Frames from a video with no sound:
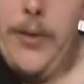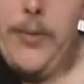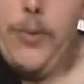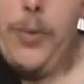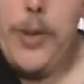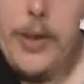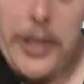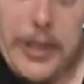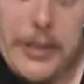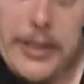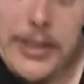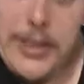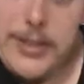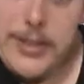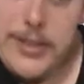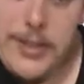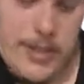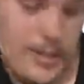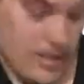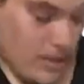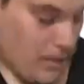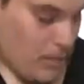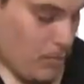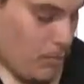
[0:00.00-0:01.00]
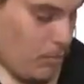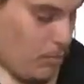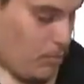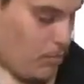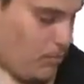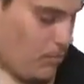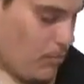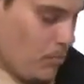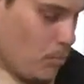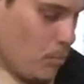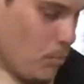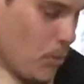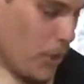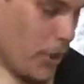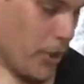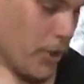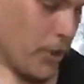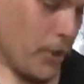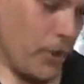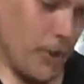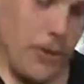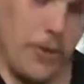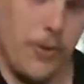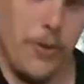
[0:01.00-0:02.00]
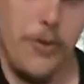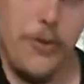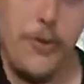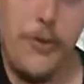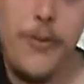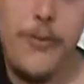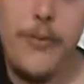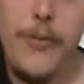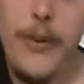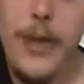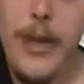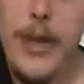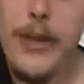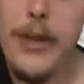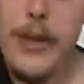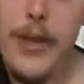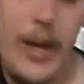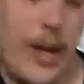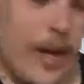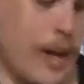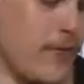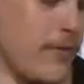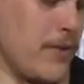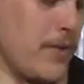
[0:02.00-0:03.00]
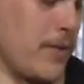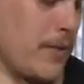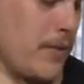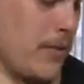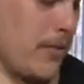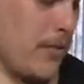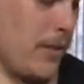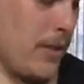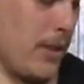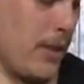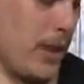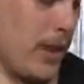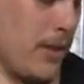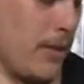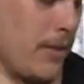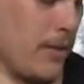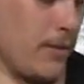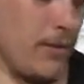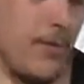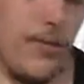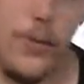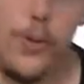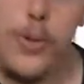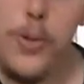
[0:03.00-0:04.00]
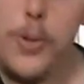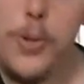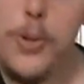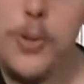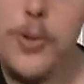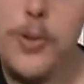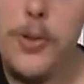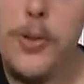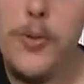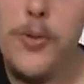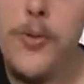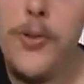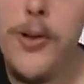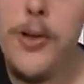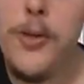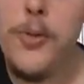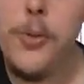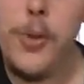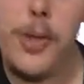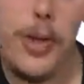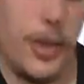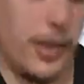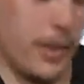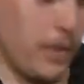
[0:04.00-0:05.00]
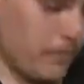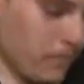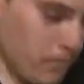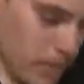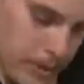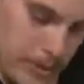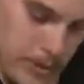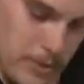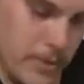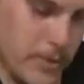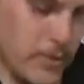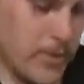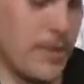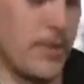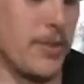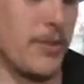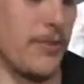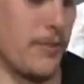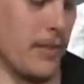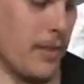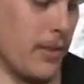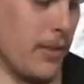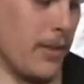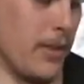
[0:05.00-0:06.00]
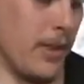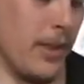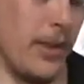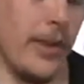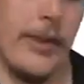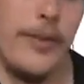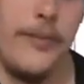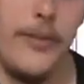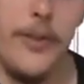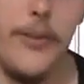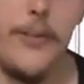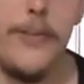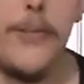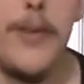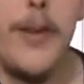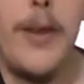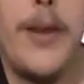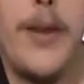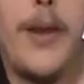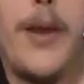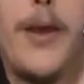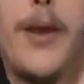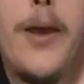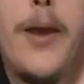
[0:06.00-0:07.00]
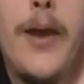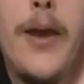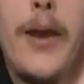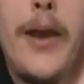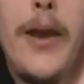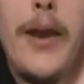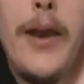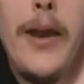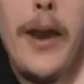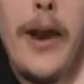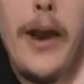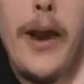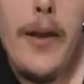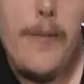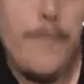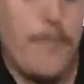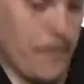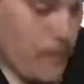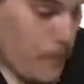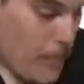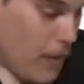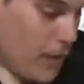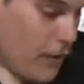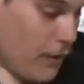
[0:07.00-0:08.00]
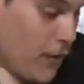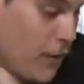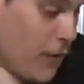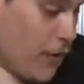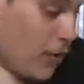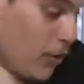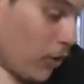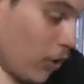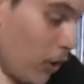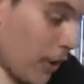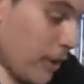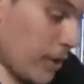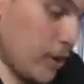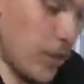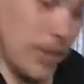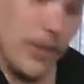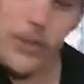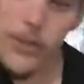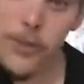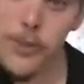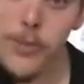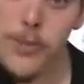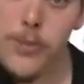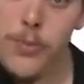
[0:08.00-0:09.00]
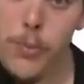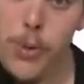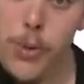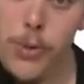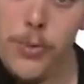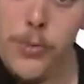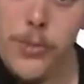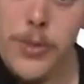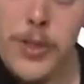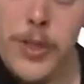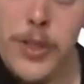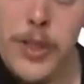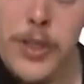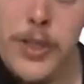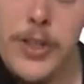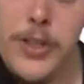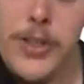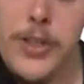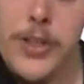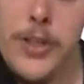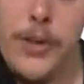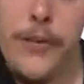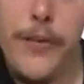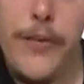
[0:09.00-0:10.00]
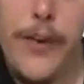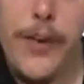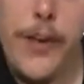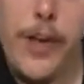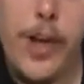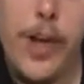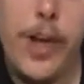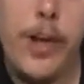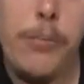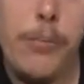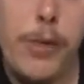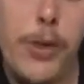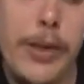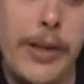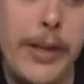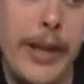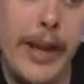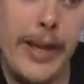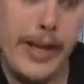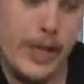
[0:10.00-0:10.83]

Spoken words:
what it is and what it can do, how to harvest it, how to cook it the correct way, please just leave it. If you'd like to use wattle seed yourself at home, you